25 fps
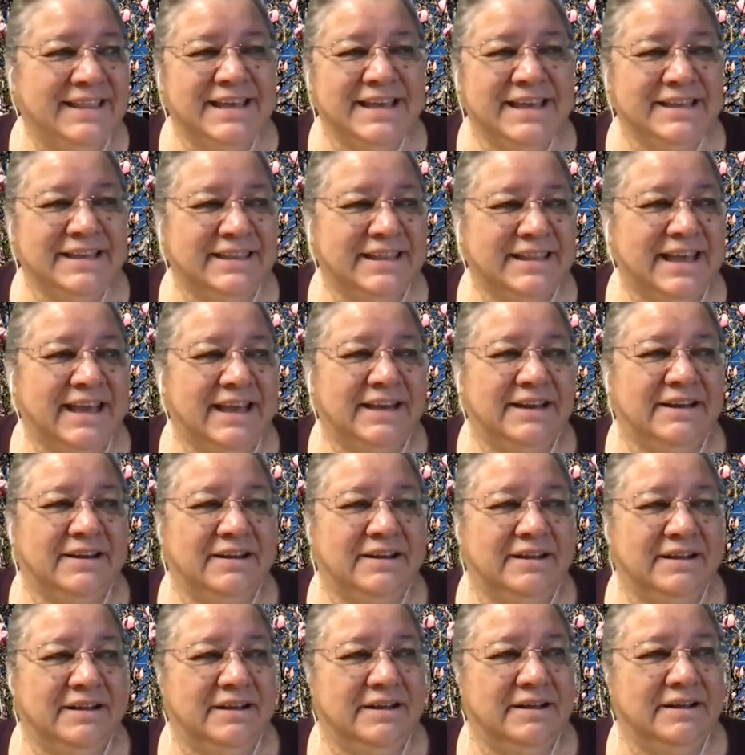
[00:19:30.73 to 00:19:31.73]
that
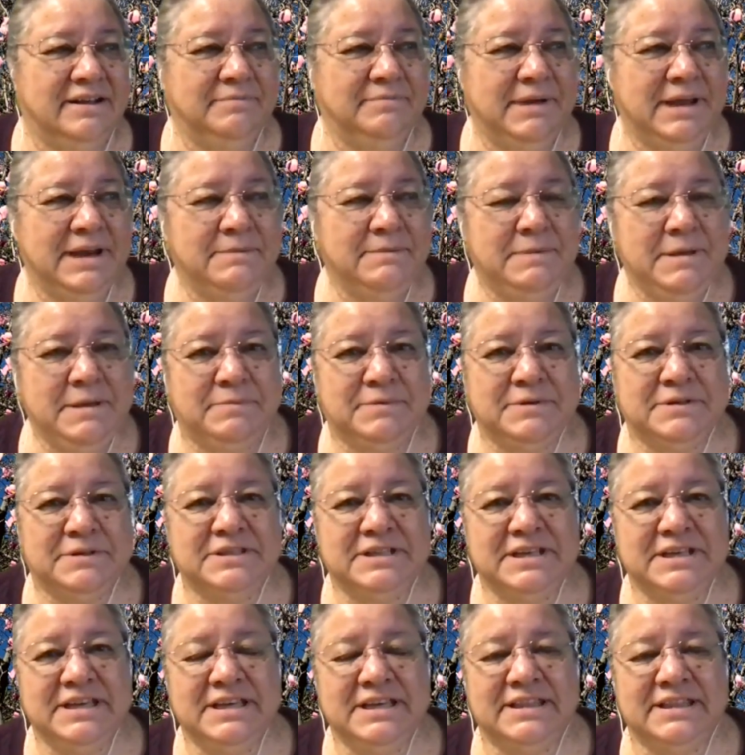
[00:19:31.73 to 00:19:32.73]
many people
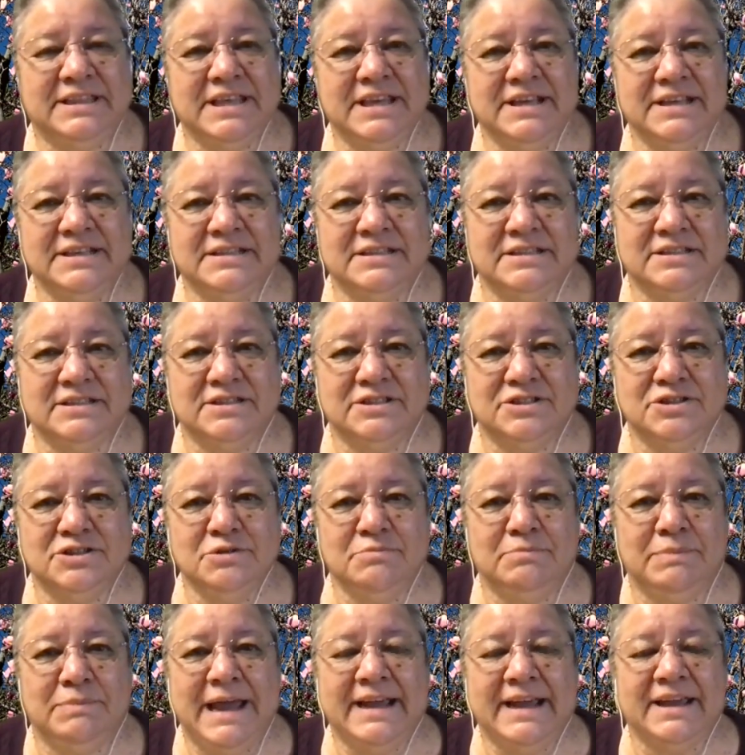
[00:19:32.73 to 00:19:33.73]
see things too
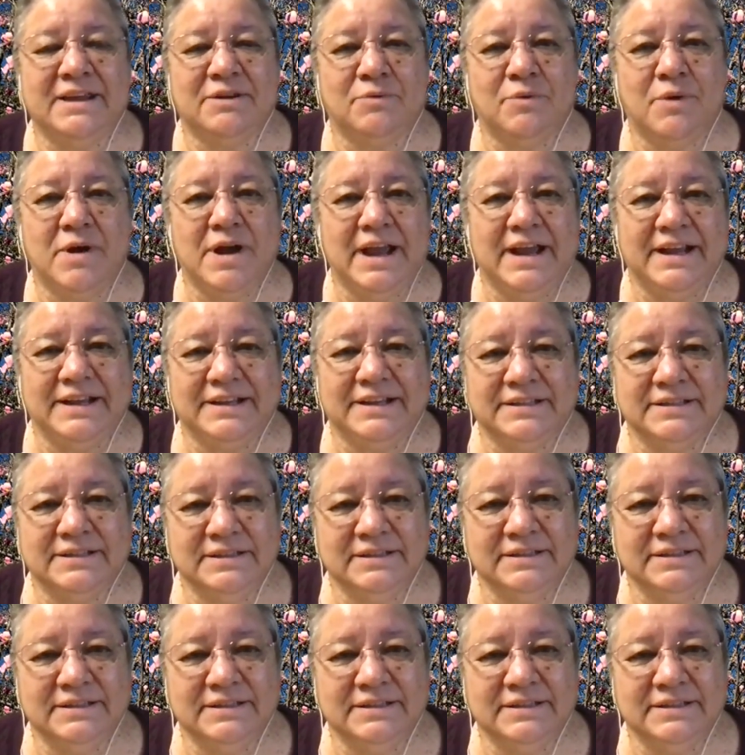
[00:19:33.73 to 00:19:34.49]
black and white.